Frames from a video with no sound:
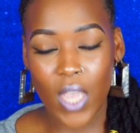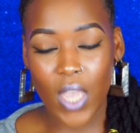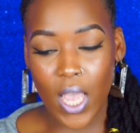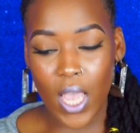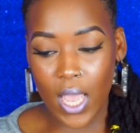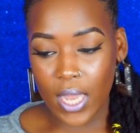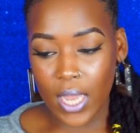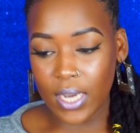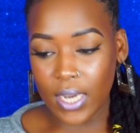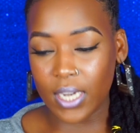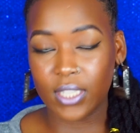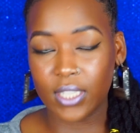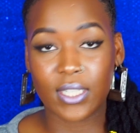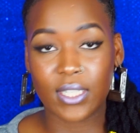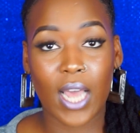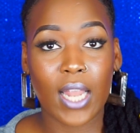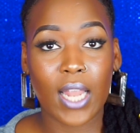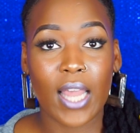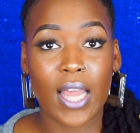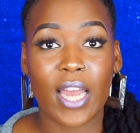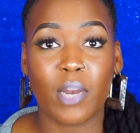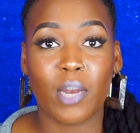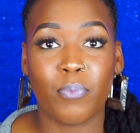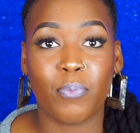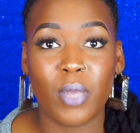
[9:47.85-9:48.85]
There's not a lot
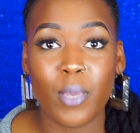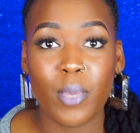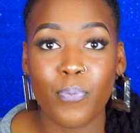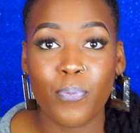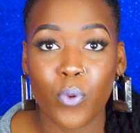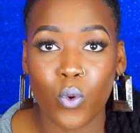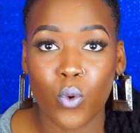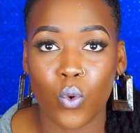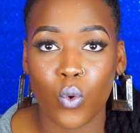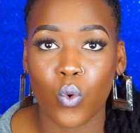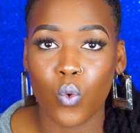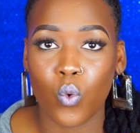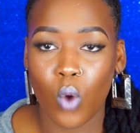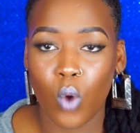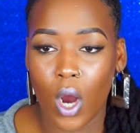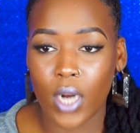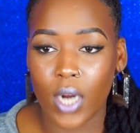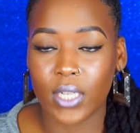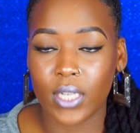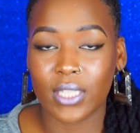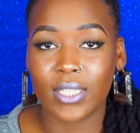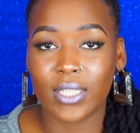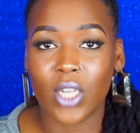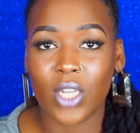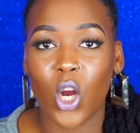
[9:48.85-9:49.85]
of people who are
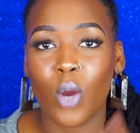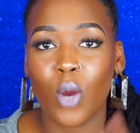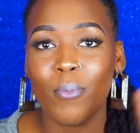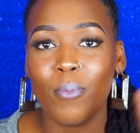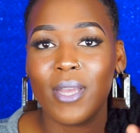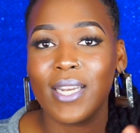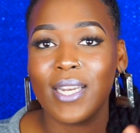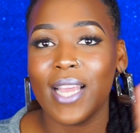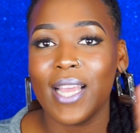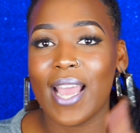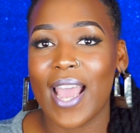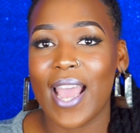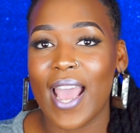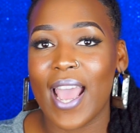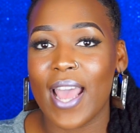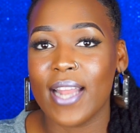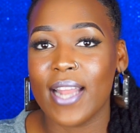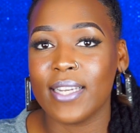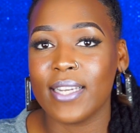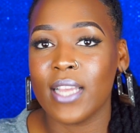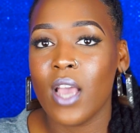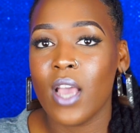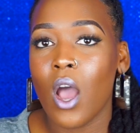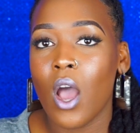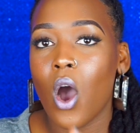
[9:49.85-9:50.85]
determined and
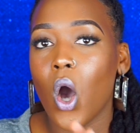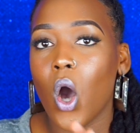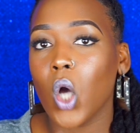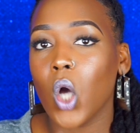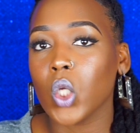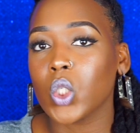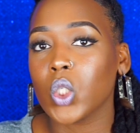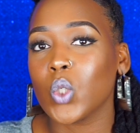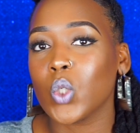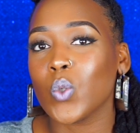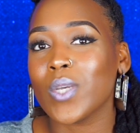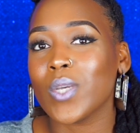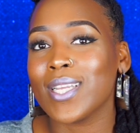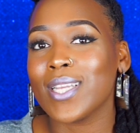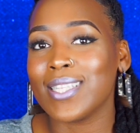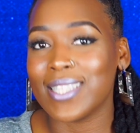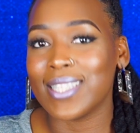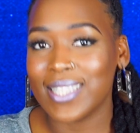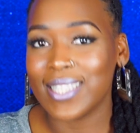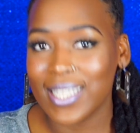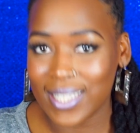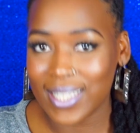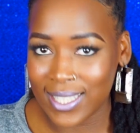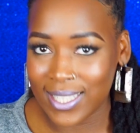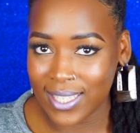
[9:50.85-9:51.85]
also
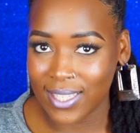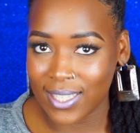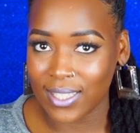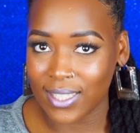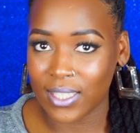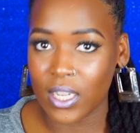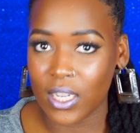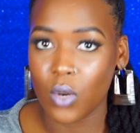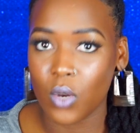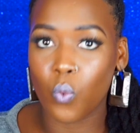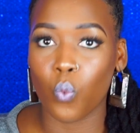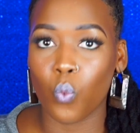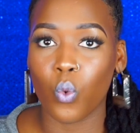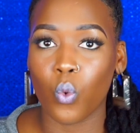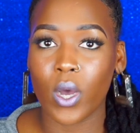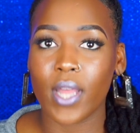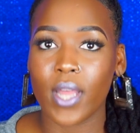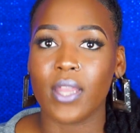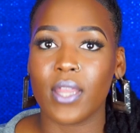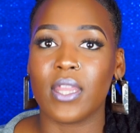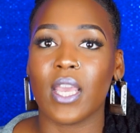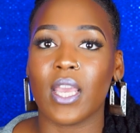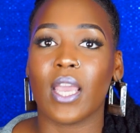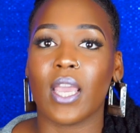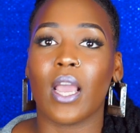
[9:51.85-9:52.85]
consistent in what
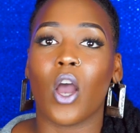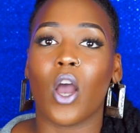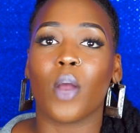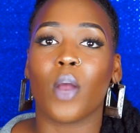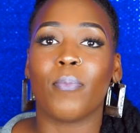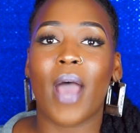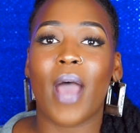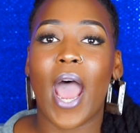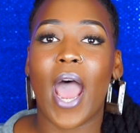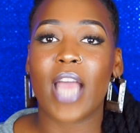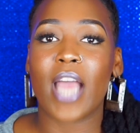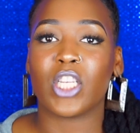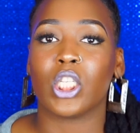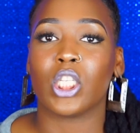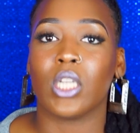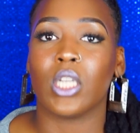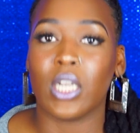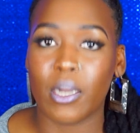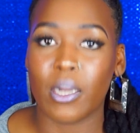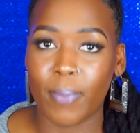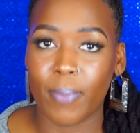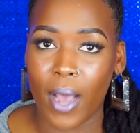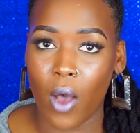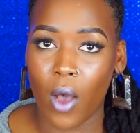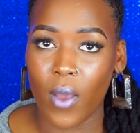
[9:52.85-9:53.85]
they are passionate
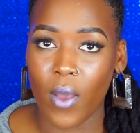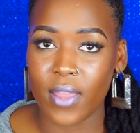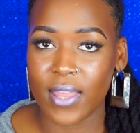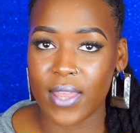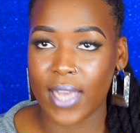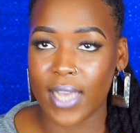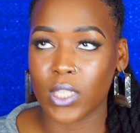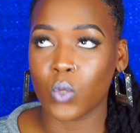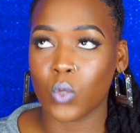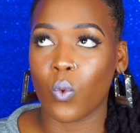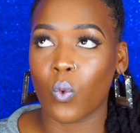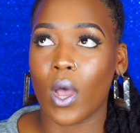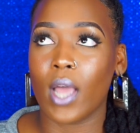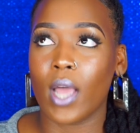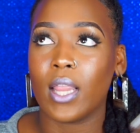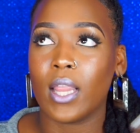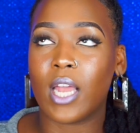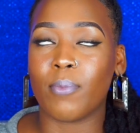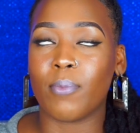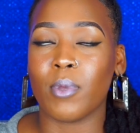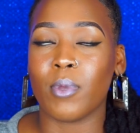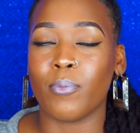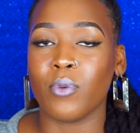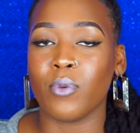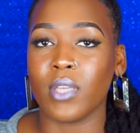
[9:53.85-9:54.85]
about. And that's why a lot of
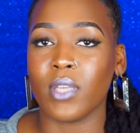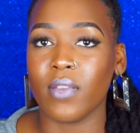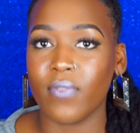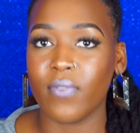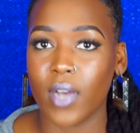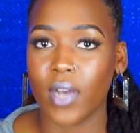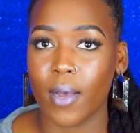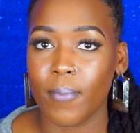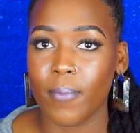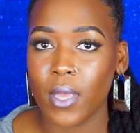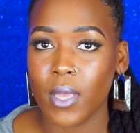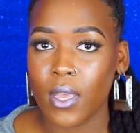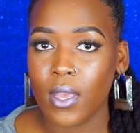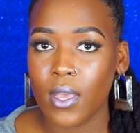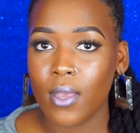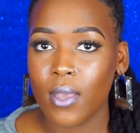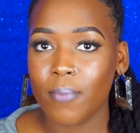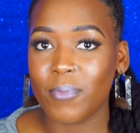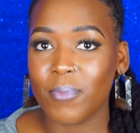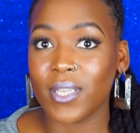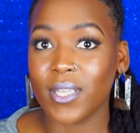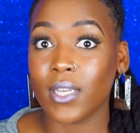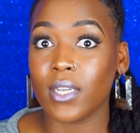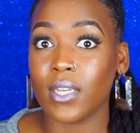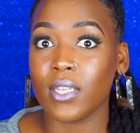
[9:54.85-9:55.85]
people give up,
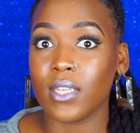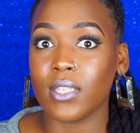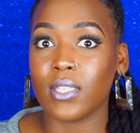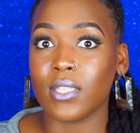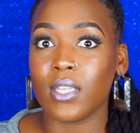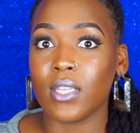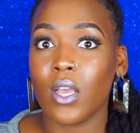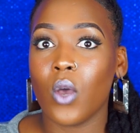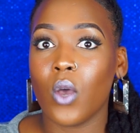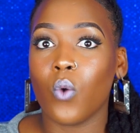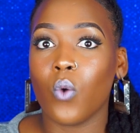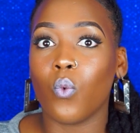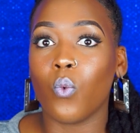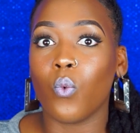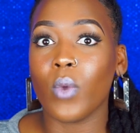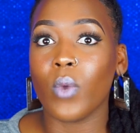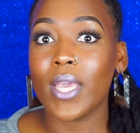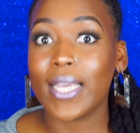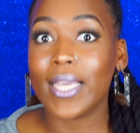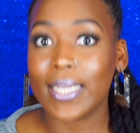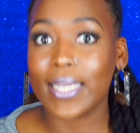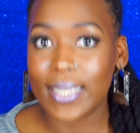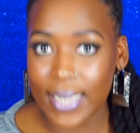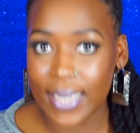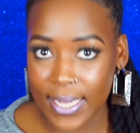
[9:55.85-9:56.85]
because
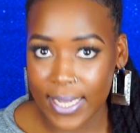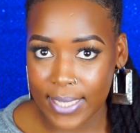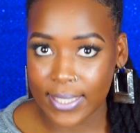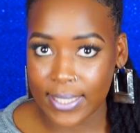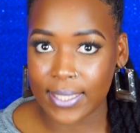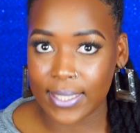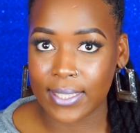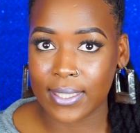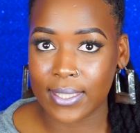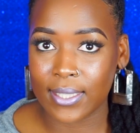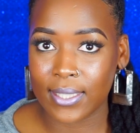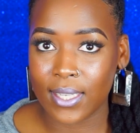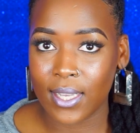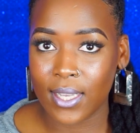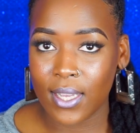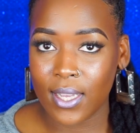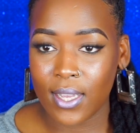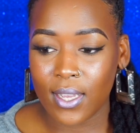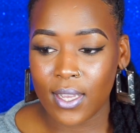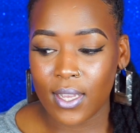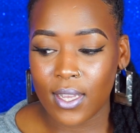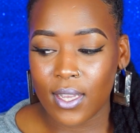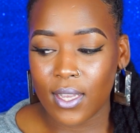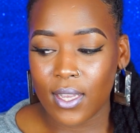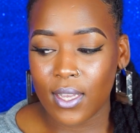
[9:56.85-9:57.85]
weakness,
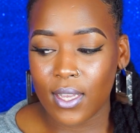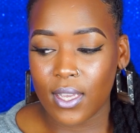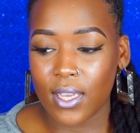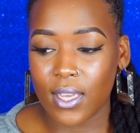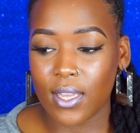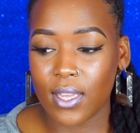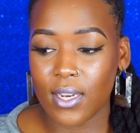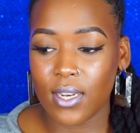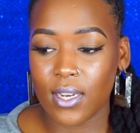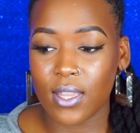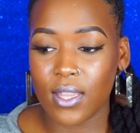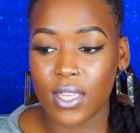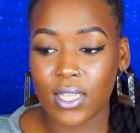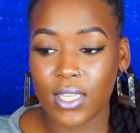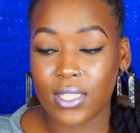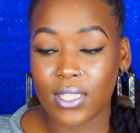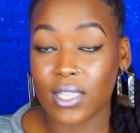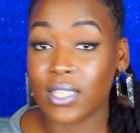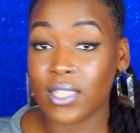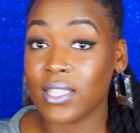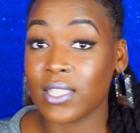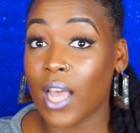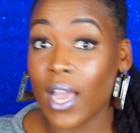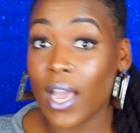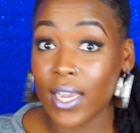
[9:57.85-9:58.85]
in this
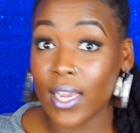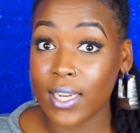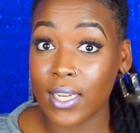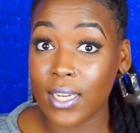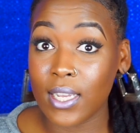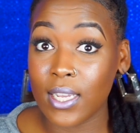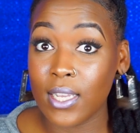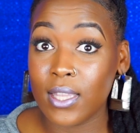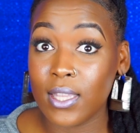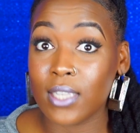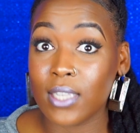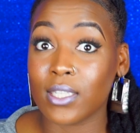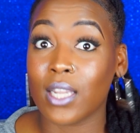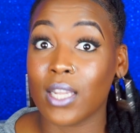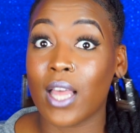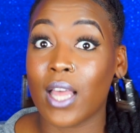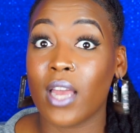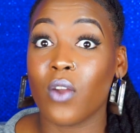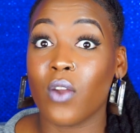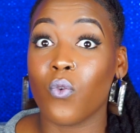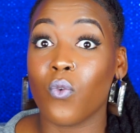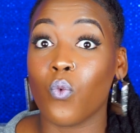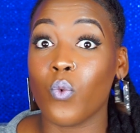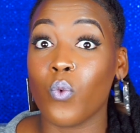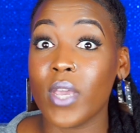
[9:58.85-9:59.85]
society, there's a lot of
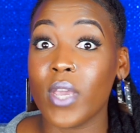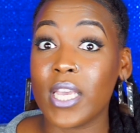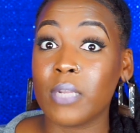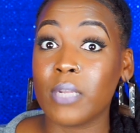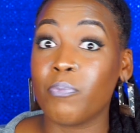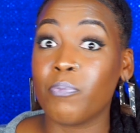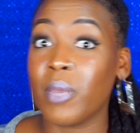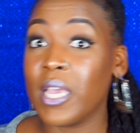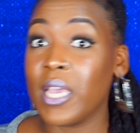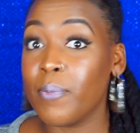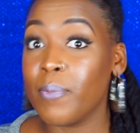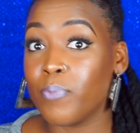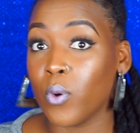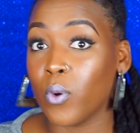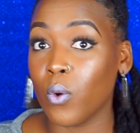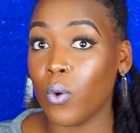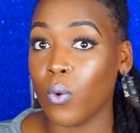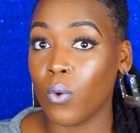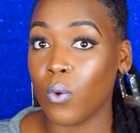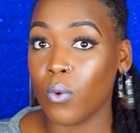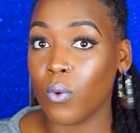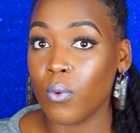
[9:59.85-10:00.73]
weak people.